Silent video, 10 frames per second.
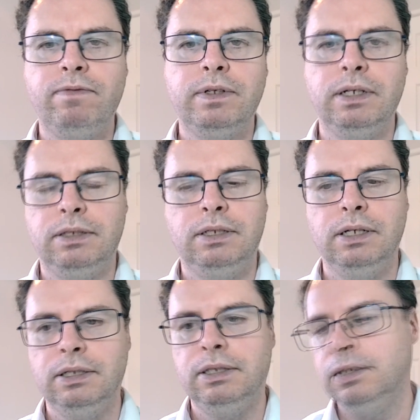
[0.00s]

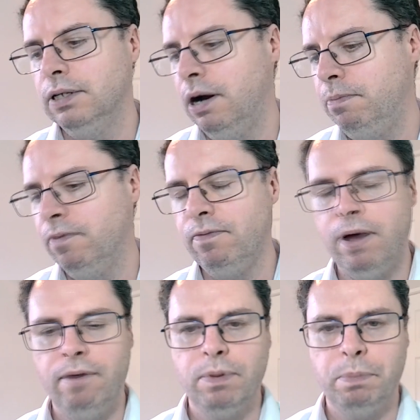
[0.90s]
the top of
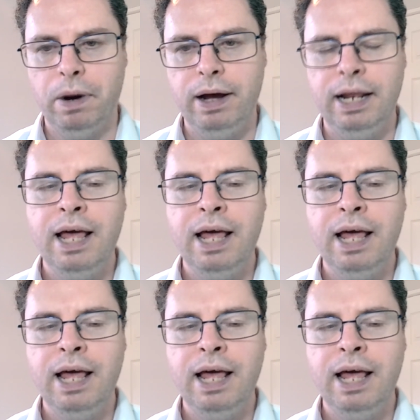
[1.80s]
the pile.